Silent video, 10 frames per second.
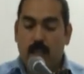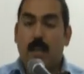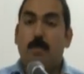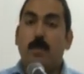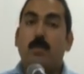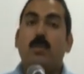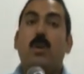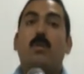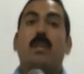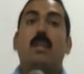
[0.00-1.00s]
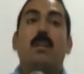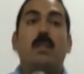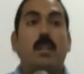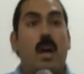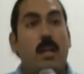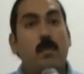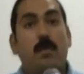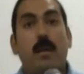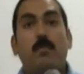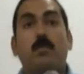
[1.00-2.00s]
If people know here, the
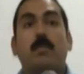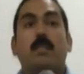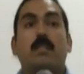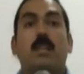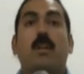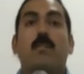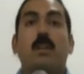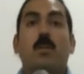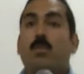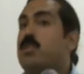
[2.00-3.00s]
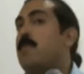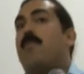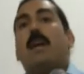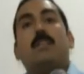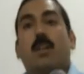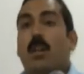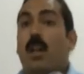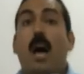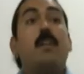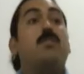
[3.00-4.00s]
Occupy movement itself was comprised of a
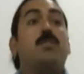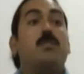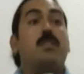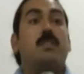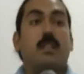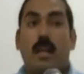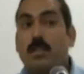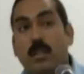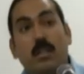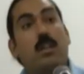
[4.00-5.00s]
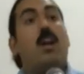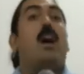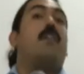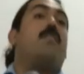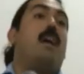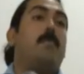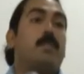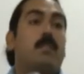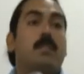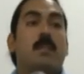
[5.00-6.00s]
lot of students, actually in a lot of
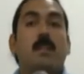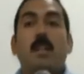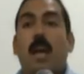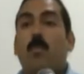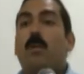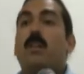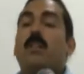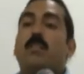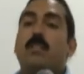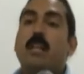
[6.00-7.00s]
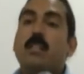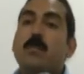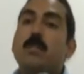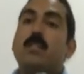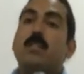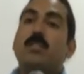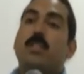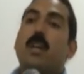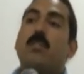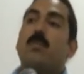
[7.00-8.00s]
campuses. And one of the sentiments in
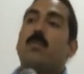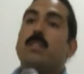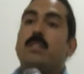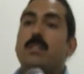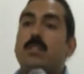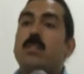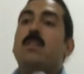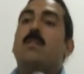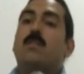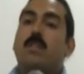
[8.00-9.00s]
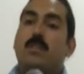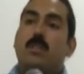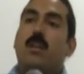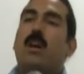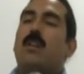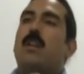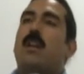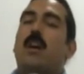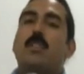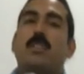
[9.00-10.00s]
general was this
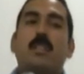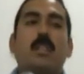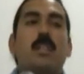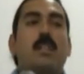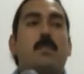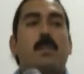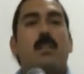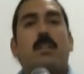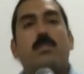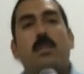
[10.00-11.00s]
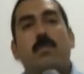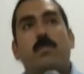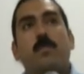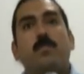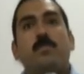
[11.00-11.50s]
not hostility, but the sort of